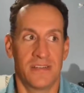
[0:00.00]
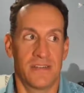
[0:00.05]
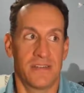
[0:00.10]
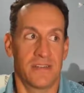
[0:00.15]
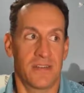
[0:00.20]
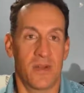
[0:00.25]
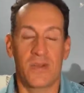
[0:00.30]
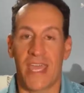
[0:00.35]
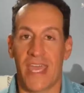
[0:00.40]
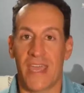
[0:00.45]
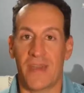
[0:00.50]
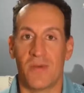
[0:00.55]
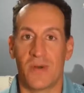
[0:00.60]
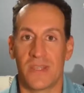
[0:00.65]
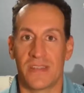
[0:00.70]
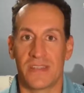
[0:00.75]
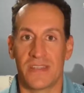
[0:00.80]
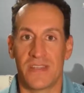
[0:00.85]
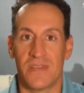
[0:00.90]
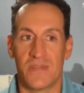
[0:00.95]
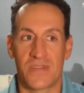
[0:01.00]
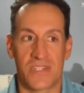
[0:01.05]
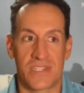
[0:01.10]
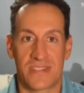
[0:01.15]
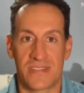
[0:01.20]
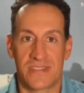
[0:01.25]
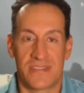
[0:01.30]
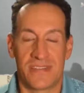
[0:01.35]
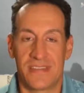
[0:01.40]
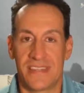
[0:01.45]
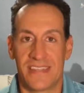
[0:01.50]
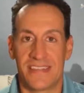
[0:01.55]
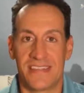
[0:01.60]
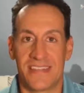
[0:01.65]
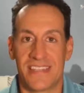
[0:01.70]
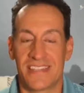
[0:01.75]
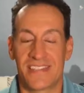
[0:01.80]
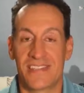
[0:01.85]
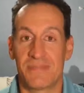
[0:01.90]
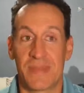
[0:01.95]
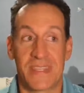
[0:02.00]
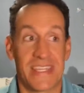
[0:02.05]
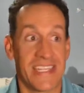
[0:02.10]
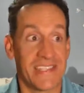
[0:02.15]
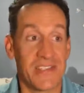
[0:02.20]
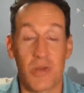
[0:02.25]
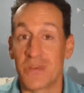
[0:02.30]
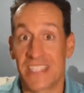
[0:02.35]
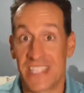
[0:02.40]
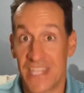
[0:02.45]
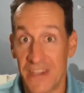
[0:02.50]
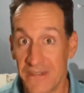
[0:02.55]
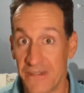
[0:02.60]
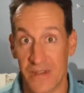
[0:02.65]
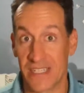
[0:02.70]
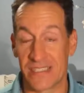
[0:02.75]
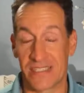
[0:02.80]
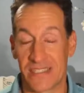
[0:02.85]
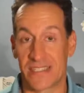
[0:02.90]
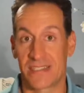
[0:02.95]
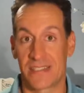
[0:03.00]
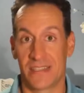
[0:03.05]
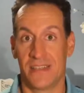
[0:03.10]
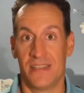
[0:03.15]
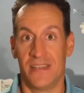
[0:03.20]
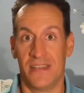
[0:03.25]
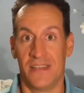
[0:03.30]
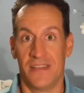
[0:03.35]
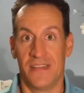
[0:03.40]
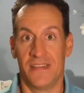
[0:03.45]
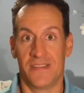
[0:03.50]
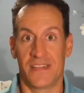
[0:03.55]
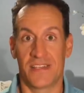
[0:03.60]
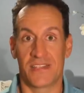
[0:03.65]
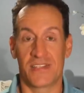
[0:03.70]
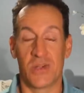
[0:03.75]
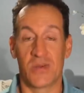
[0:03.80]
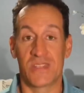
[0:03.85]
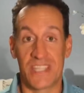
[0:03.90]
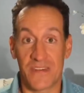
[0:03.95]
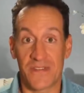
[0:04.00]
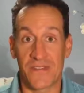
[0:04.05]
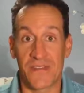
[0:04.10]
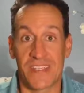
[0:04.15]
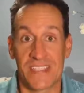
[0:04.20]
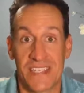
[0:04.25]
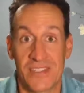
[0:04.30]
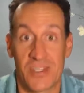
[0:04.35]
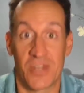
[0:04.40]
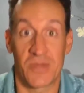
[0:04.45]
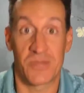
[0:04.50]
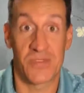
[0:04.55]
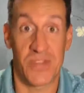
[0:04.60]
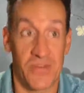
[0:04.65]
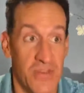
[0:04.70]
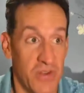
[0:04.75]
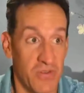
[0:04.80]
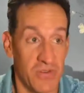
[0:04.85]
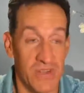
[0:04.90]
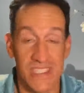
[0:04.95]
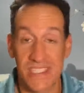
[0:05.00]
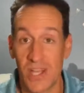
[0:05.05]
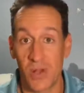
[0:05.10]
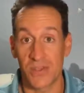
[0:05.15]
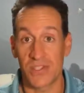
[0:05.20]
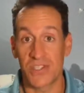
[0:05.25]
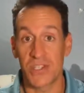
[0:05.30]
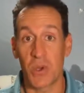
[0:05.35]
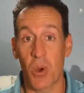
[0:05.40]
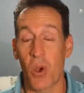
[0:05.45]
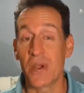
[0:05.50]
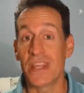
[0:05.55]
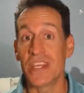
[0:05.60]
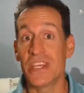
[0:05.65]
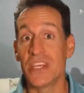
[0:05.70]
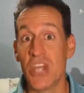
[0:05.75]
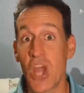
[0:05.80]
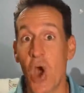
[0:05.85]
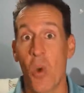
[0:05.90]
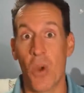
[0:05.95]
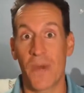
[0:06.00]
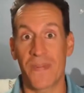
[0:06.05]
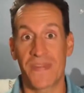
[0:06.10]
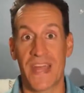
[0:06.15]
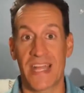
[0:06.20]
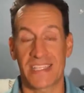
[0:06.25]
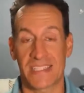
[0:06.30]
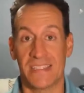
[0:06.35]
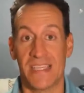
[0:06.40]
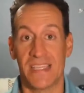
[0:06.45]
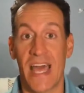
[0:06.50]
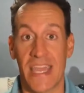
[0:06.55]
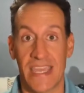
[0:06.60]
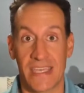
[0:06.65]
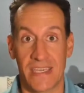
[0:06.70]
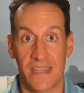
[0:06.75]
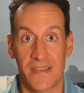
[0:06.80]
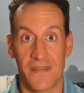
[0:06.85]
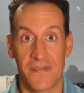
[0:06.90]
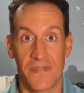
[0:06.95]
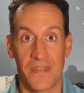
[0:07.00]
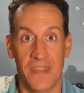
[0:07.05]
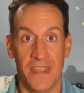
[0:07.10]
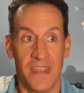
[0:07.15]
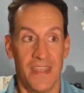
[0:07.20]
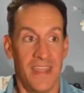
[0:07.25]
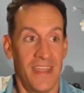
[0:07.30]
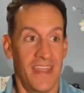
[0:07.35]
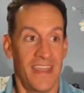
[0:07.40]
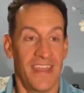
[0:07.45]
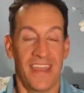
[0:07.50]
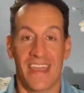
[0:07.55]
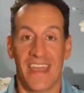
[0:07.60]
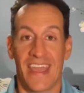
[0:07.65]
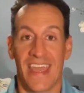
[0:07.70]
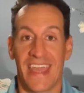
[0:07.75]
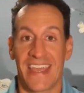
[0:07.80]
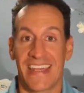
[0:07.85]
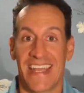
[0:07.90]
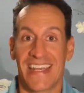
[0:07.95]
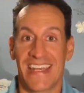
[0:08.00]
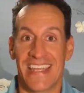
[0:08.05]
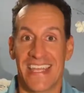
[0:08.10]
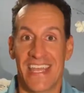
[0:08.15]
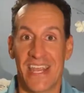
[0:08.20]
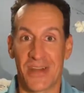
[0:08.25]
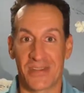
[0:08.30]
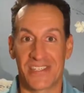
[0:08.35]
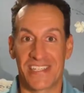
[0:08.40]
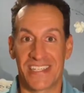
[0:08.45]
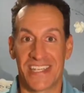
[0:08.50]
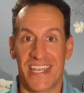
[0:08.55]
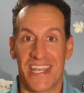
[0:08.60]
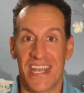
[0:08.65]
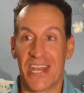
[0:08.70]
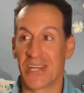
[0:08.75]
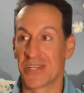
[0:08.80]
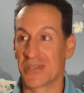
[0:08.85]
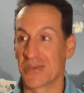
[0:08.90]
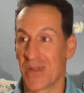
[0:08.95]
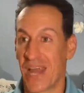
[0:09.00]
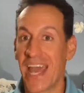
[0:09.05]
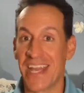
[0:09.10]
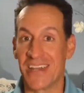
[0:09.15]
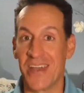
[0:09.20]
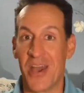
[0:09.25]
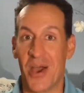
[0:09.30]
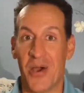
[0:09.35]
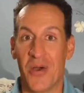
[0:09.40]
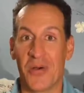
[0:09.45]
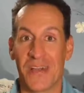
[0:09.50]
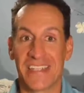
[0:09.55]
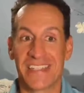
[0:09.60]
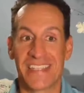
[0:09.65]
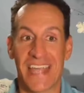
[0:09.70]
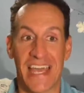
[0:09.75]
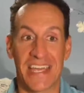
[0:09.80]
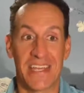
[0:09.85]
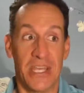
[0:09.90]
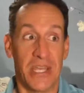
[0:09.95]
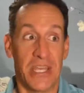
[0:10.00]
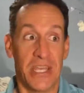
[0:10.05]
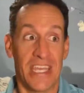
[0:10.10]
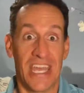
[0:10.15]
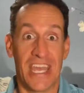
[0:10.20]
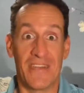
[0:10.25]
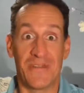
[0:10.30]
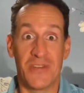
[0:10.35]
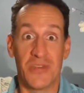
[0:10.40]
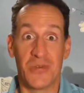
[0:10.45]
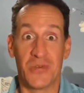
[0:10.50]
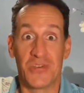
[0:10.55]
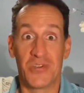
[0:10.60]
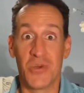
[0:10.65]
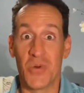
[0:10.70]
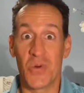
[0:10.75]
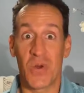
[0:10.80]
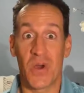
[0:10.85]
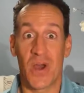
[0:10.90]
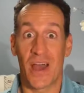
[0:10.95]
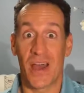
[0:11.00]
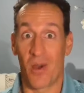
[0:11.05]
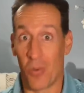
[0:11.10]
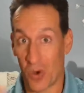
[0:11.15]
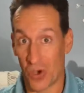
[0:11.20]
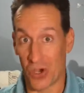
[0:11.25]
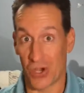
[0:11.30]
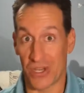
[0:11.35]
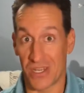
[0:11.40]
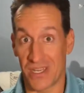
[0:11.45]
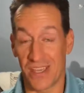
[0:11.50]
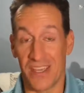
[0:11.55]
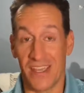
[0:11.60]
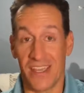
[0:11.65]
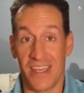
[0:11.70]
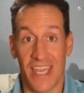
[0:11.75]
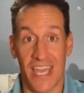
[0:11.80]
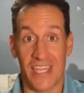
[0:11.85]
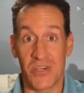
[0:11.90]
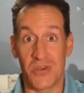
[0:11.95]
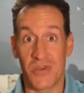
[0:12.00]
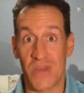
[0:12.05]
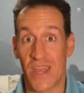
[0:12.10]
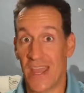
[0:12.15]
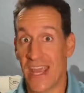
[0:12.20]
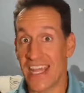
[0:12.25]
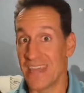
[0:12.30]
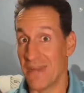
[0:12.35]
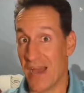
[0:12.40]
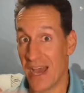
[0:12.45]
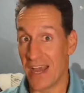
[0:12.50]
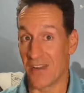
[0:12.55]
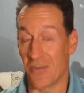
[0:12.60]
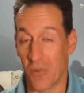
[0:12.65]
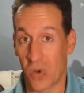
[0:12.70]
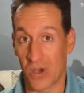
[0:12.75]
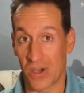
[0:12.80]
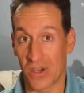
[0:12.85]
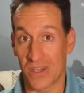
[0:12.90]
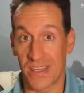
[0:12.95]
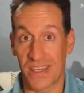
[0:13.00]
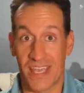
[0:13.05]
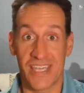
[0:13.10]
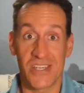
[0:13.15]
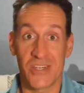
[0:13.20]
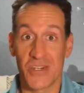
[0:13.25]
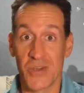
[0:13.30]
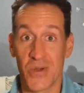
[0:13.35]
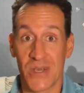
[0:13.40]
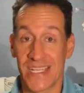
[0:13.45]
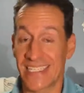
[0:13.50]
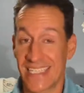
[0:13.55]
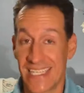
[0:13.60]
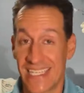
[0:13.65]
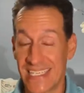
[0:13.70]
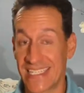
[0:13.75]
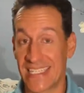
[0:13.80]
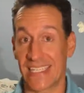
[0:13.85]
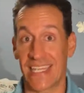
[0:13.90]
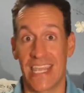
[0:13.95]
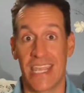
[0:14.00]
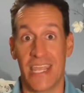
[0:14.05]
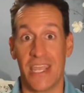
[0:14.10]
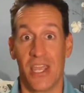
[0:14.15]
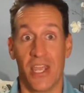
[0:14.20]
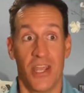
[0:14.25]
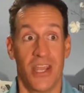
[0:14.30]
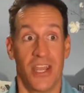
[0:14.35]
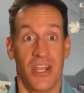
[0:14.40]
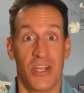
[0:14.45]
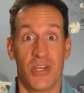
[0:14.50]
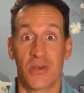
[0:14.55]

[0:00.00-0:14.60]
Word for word: Okay, well you just, this, but there's no difference. There's no difference in terms of your results. You already know what that's like. And and here's here's what I know is that if you do a work and you do any amount of work and you do it consistently, you're